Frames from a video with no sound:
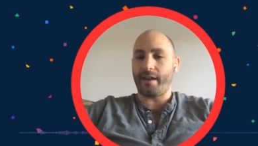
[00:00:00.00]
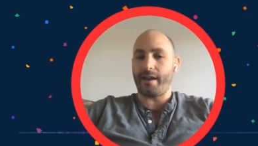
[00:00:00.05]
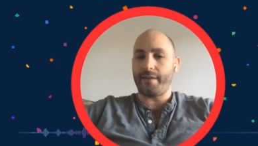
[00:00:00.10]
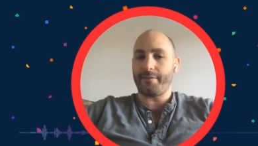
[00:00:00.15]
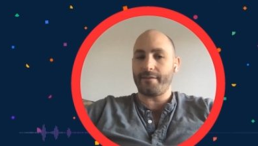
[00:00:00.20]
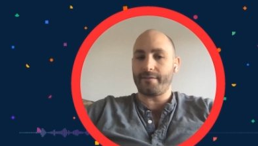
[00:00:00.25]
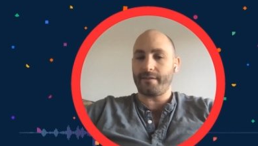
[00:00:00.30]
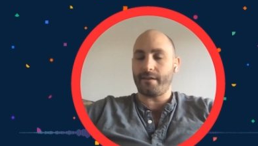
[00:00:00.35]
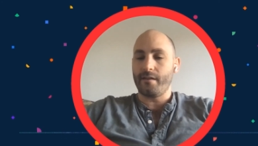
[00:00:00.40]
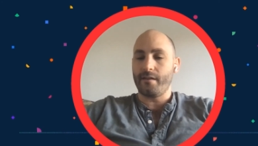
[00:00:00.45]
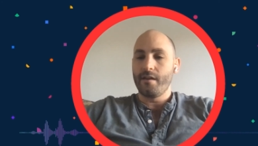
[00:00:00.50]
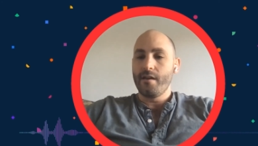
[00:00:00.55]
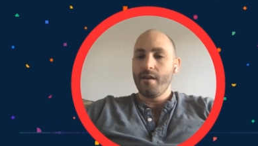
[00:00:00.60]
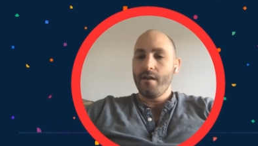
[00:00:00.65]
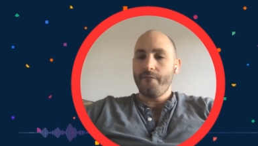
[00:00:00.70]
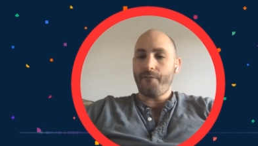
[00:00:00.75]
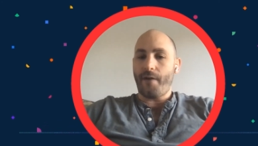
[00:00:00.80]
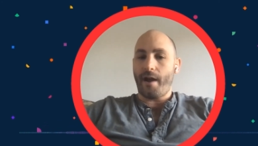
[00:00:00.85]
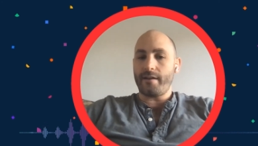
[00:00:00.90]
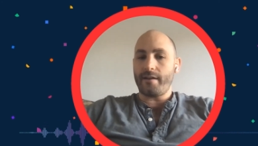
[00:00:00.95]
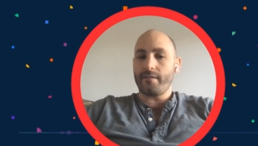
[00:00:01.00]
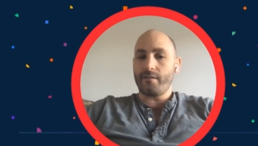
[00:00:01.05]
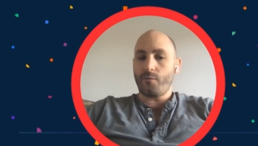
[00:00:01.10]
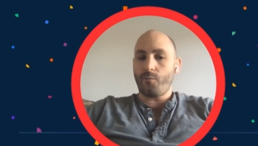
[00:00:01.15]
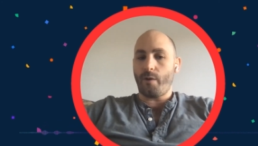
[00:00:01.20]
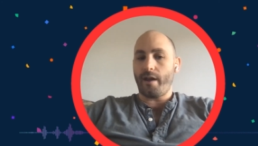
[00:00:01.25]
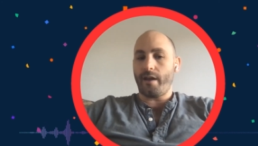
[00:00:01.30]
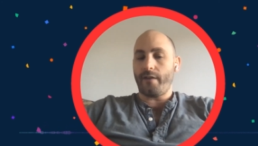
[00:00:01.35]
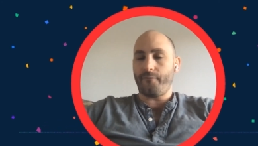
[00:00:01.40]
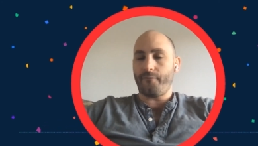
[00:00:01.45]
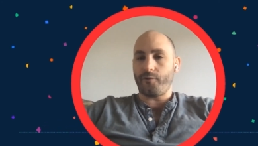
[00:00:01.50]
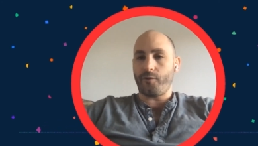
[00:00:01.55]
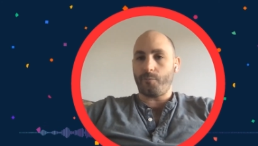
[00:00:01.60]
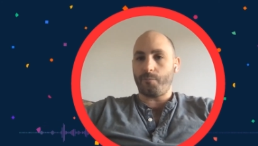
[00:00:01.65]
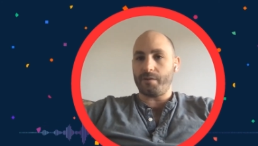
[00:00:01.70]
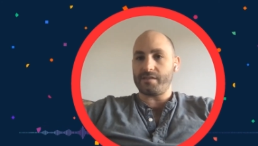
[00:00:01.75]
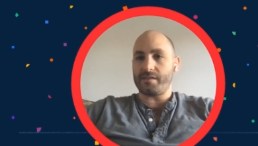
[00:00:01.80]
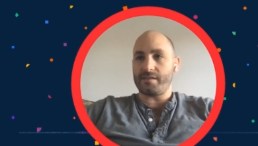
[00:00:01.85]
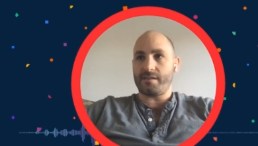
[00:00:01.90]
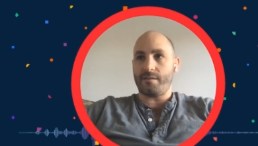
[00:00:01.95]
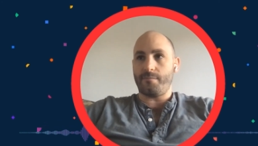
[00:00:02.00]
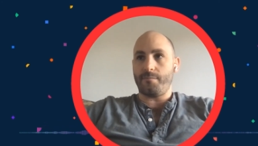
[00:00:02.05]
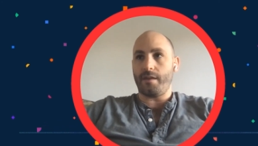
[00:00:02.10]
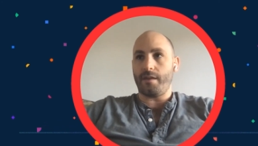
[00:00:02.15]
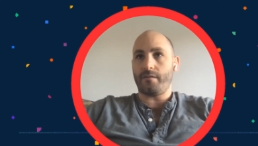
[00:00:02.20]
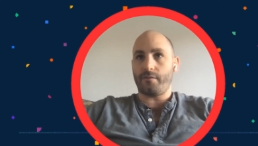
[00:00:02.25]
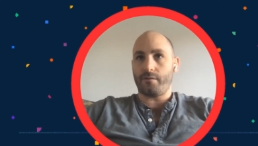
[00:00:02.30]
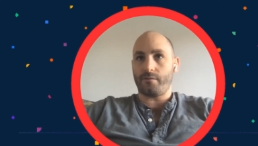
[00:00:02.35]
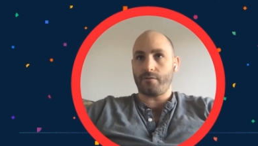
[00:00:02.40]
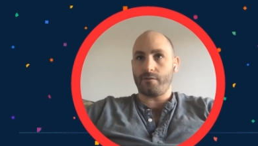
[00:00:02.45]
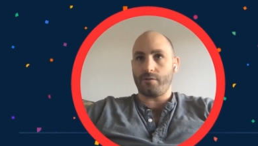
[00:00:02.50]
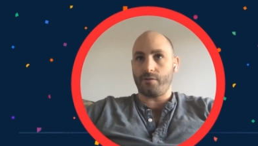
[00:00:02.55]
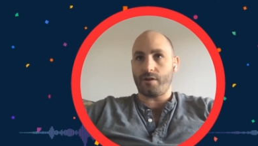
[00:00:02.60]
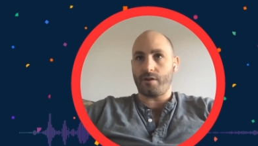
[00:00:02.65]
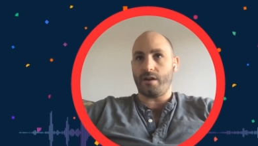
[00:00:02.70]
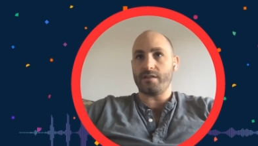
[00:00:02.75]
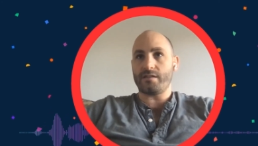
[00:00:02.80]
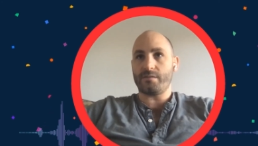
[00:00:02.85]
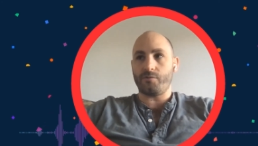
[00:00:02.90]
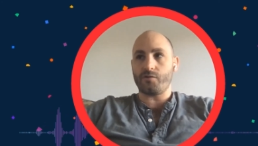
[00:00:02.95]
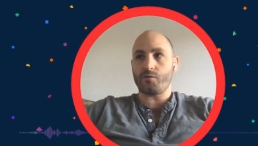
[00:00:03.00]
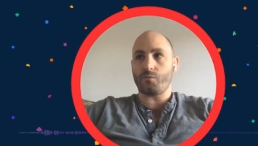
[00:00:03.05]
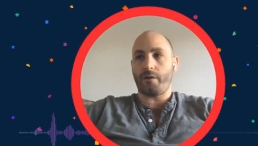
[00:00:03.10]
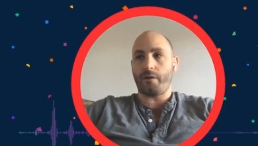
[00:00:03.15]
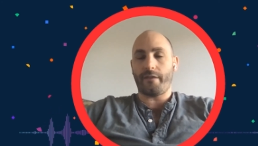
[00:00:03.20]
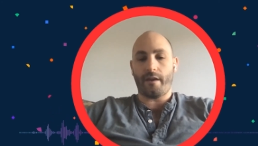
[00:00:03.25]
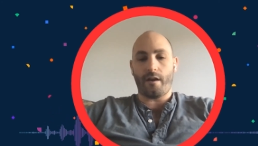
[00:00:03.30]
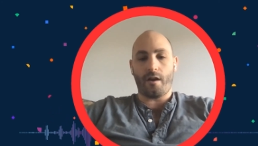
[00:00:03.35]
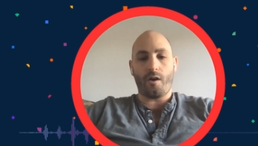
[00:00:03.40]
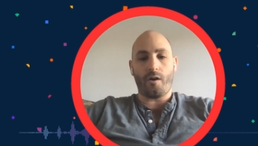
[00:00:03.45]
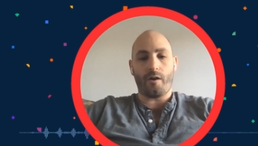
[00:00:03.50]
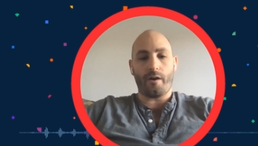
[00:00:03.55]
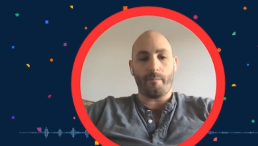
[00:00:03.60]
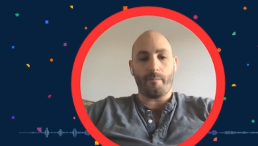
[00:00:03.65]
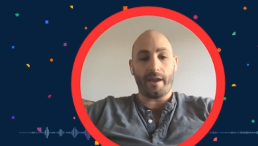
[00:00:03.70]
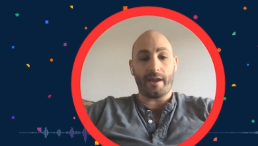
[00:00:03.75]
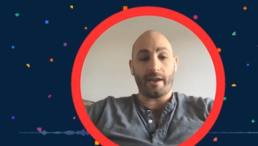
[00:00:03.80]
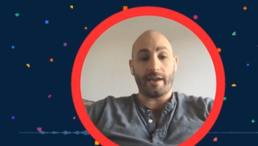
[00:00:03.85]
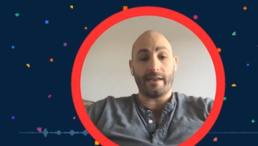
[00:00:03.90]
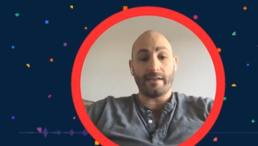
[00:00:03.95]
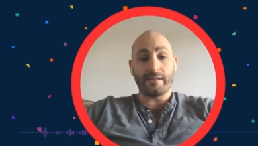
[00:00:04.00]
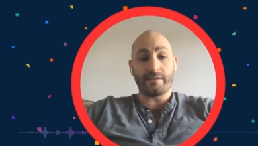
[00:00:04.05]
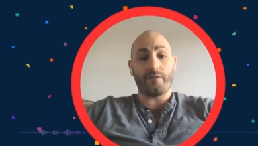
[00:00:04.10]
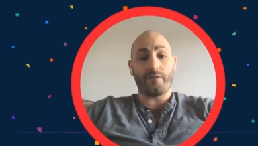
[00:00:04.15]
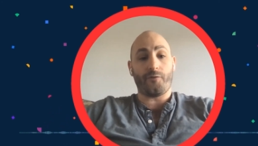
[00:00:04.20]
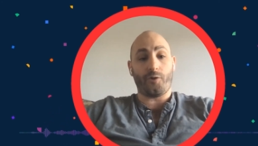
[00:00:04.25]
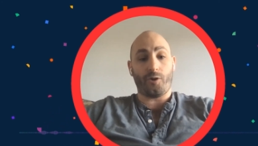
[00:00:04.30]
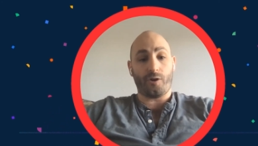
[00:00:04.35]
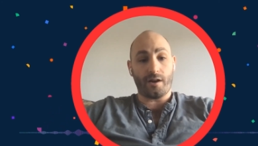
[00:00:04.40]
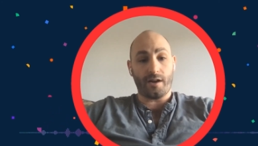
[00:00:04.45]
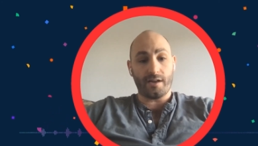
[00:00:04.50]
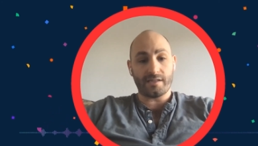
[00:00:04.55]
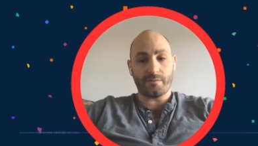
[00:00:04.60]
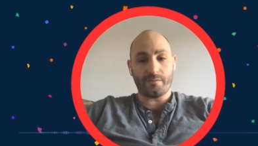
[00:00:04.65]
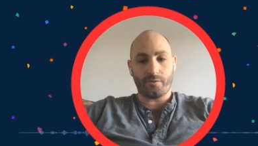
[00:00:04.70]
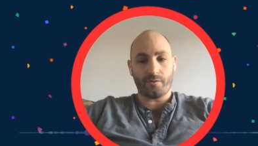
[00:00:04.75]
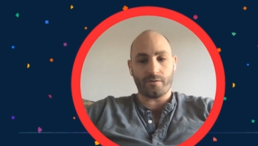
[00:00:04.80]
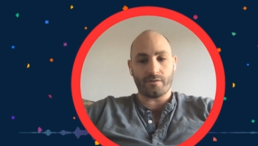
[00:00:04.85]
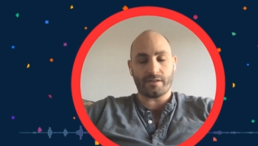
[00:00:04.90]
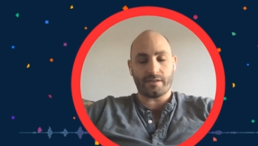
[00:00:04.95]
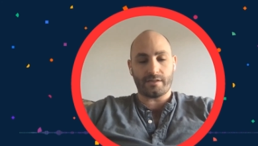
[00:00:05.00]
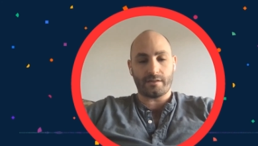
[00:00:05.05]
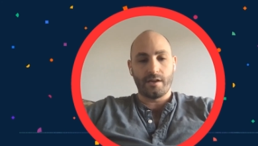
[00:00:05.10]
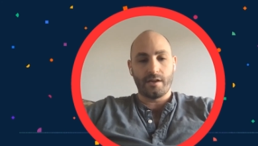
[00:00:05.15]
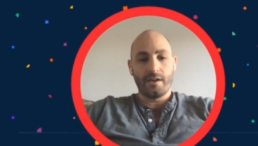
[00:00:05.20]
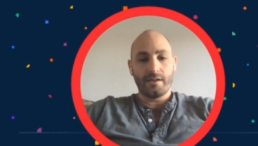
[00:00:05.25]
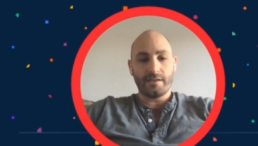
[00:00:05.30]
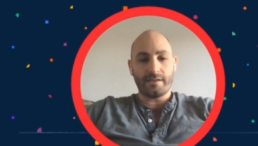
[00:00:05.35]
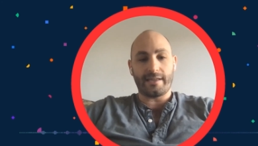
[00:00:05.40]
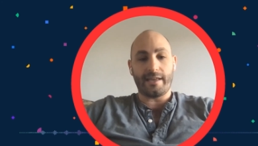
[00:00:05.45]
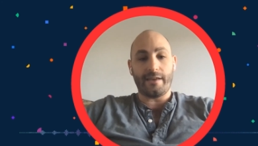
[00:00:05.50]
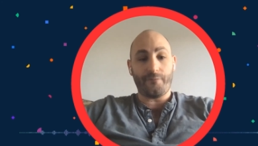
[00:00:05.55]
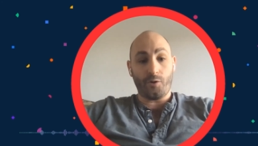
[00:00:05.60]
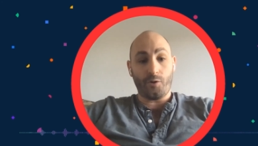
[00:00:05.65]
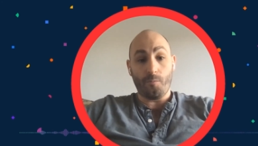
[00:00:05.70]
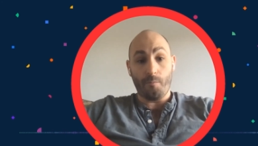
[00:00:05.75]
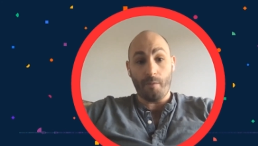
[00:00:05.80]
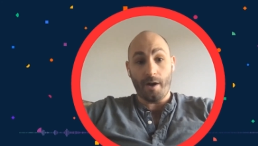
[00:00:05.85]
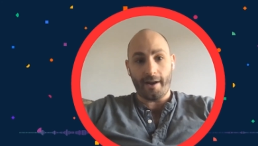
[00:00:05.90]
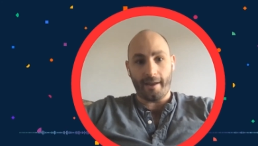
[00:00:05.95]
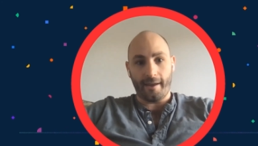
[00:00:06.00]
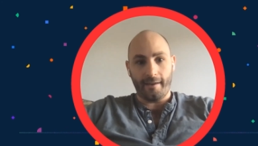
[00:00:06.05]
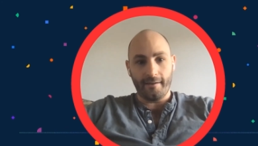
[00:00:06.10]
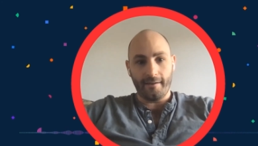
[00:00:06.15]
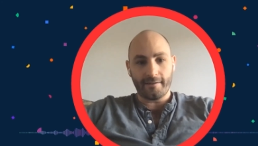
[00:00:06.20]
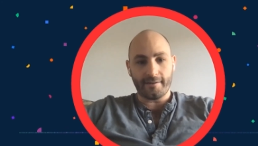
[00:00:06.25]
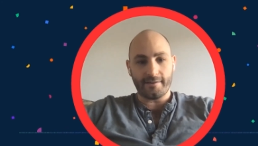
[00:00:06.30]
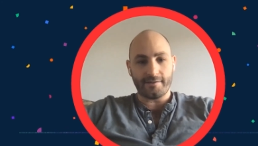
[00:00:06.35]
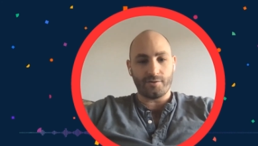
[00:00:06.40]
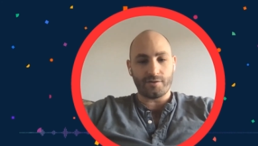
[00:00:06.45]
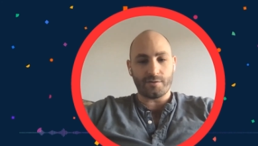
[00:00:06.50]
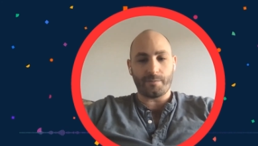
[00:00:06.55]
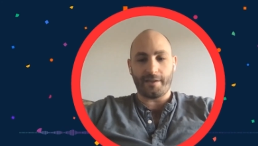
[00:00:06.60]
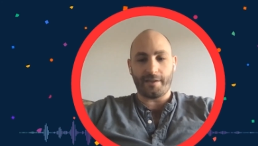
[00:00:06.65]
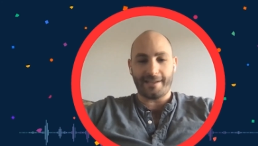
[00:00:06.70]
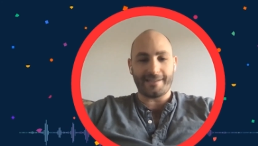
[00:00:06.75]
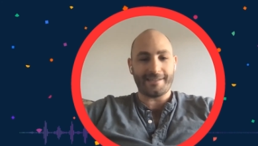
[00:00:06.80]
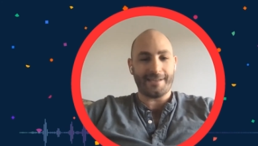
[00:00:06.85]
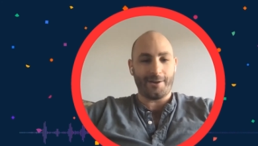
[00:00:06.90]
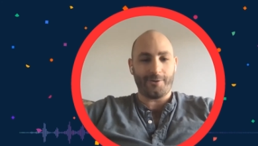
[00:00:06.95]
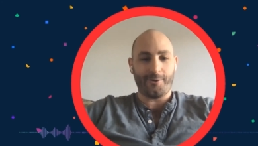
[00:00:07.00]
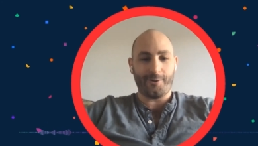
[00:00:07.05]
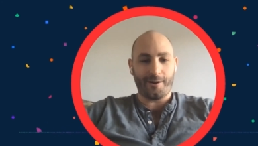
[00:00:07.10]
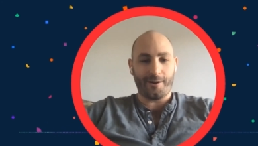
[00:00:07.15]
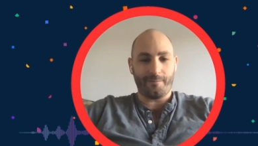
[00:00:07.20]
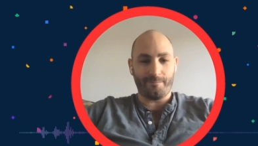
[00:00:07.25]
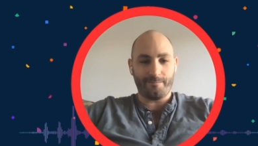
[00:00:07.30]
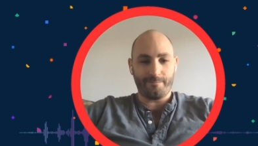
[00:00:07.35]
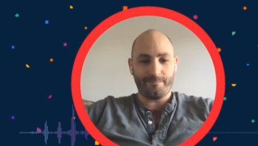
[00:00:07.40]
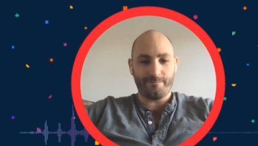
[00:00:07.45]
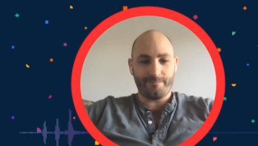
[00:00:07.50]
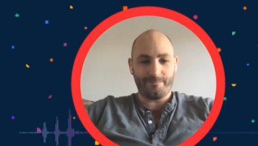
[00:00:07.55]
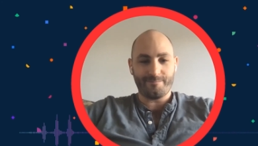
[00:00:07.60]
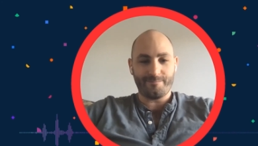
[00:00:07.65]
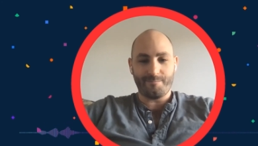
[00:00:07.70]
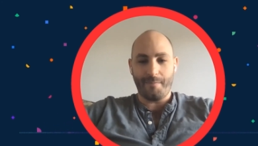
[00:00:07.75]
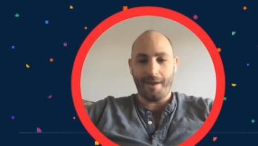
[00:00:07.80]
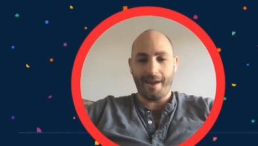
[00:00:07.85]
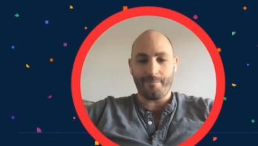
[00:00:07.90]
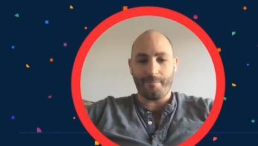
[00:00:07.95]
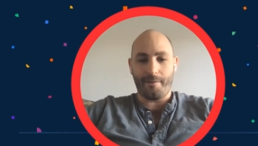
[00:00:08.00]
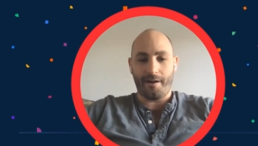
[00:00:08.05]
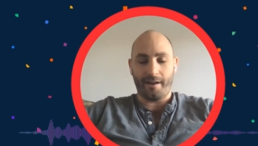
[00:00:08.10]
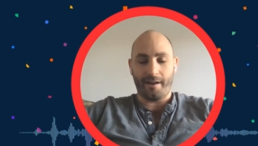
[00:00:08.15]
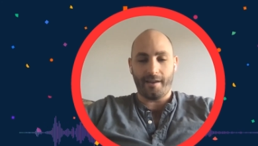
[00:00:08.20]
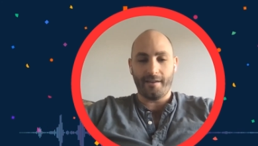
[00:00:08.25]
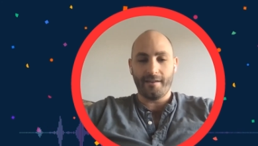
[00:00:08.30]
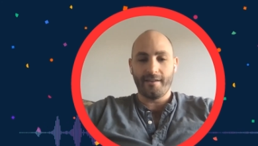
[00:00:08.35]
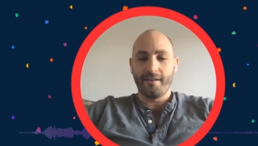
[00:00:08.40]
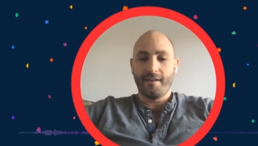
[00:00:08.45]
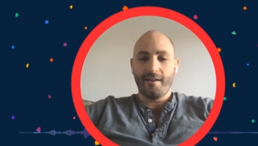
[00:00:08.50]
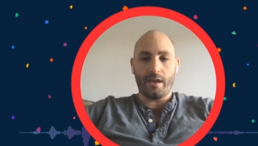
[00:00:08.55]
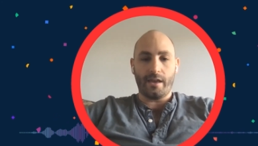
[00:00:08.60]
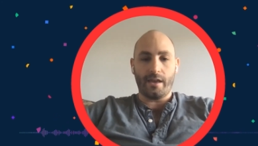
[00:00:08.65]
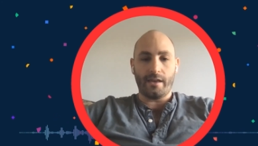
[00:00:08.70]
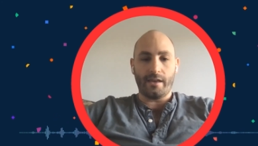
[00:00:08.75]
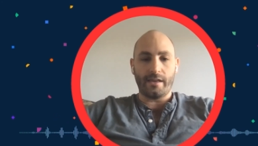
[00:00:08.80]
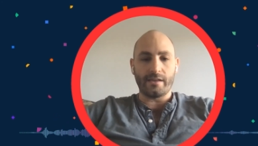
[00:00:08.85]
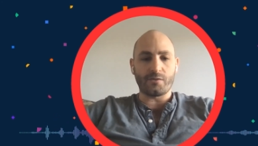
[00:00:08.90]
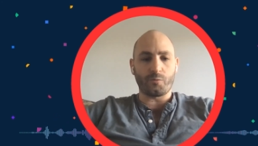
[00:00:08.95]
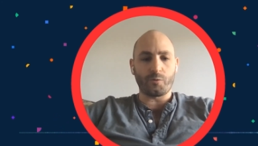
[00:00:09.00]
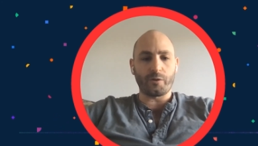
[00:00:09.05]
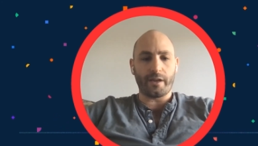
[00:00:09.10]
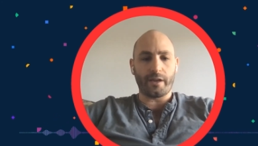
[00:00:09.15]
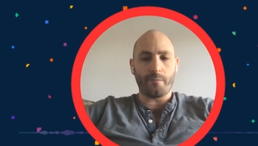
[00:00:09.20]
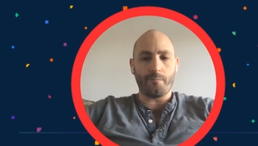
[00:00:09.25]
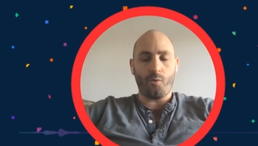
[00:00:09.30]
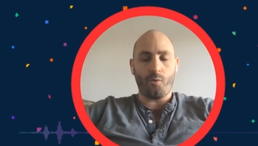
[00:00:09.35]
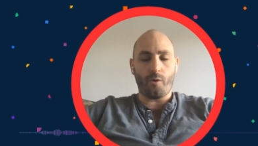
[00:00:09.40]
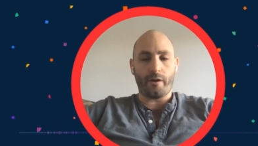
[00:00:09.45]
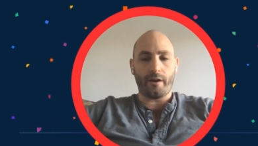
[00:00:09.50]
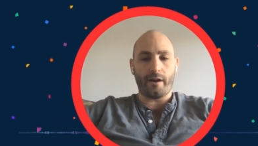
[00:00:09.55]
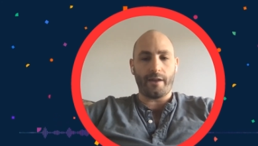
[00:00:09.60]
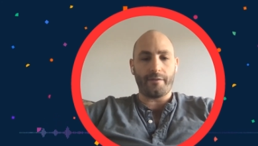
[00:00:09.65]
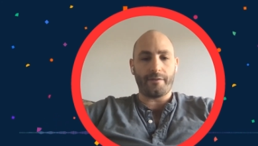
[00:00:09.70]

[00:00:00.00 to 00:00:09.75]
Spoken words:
And I think that finding the way for your business to meet your customers where they are and make it easier for your customers to give you money, because ultimately that's how you're going to make money, is really important.